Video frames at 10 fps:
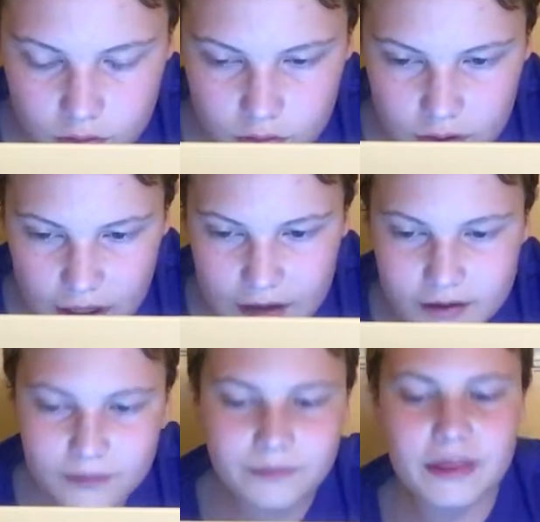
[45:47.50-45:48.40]
And
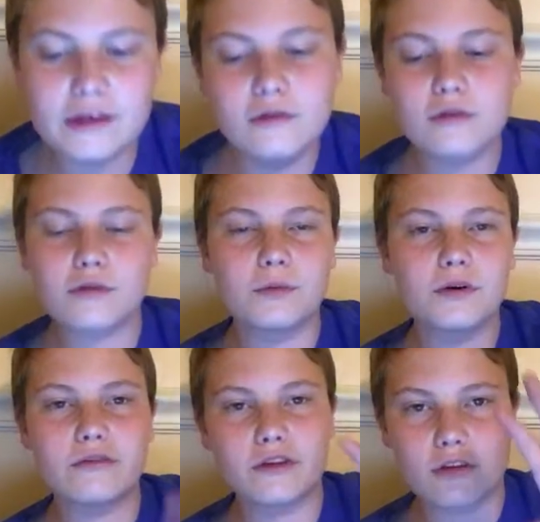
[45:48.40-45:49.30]
they used one
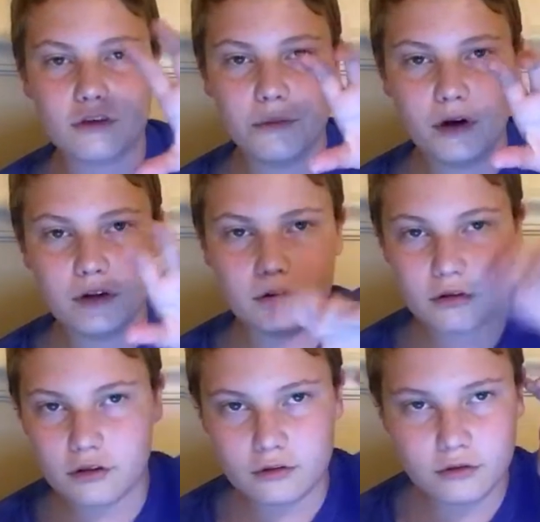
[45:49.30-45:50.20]
of the small little
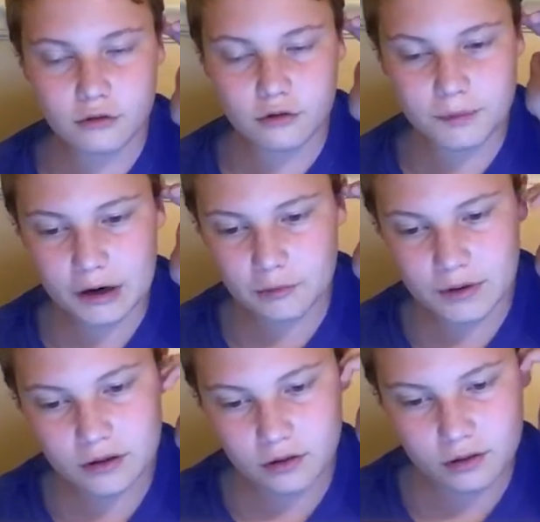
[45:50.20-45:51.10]
new spider
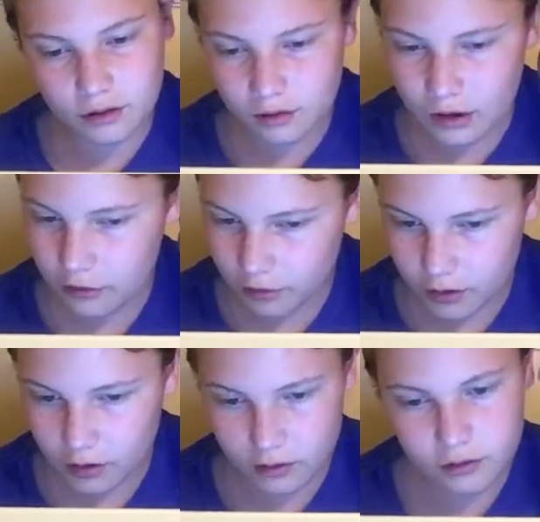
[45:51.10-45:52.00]
pieces as
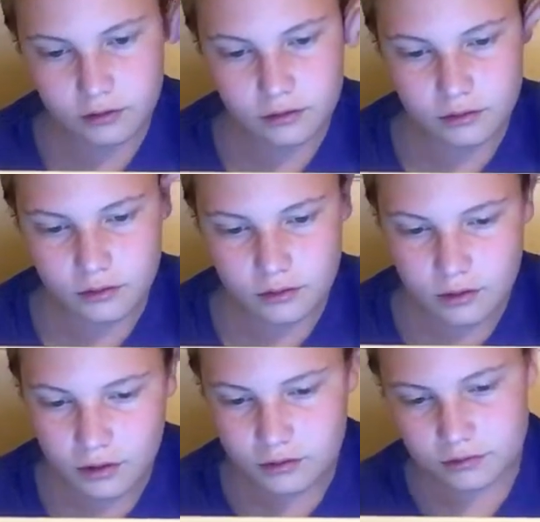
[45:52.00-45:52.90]
Aragog.
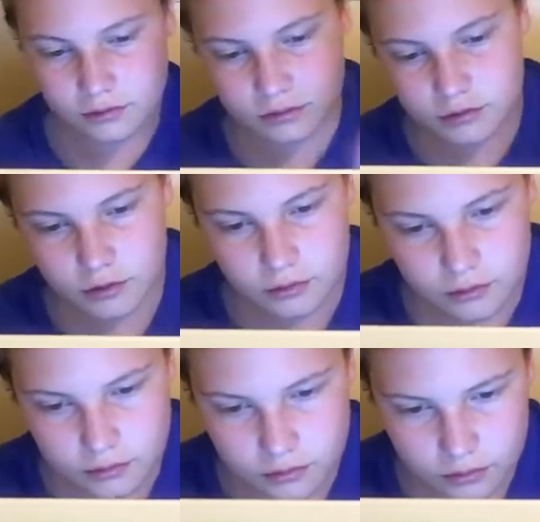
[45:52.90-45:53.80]
Dude,
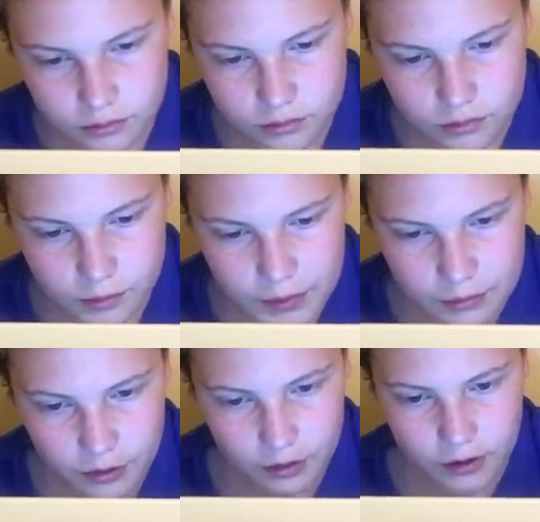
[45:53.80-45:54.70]
the
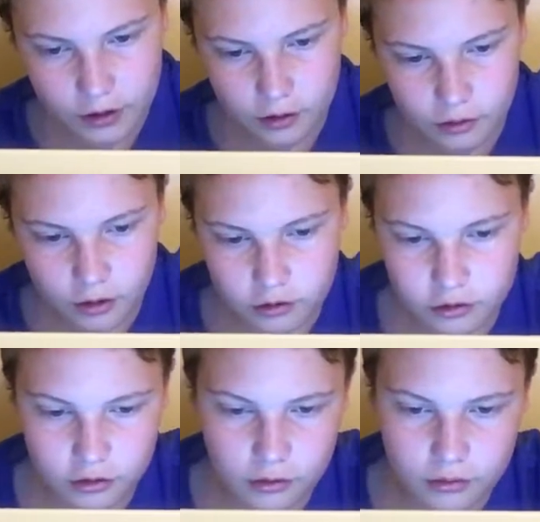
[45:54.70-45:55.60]
people at LEGO are
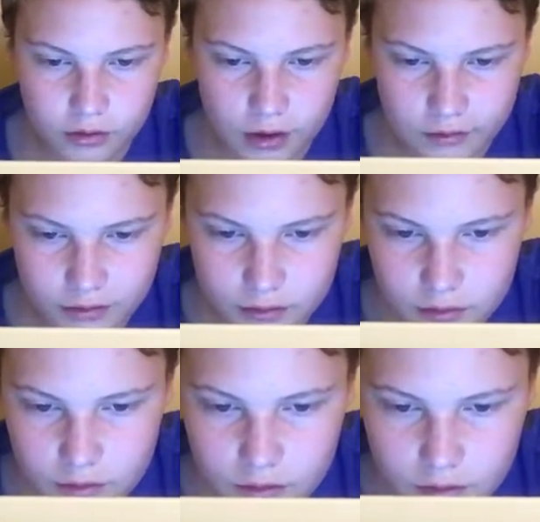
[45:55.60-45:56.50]
so clever.
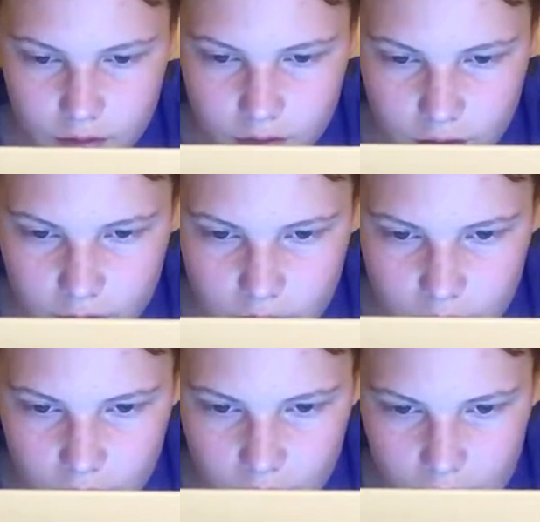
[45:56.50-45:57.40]

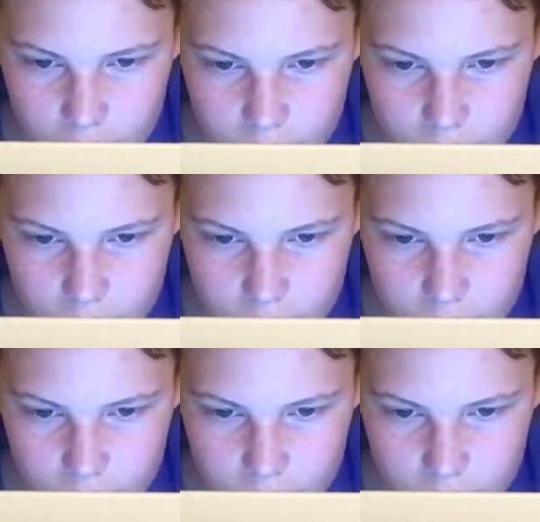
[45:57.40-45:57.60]
I don't know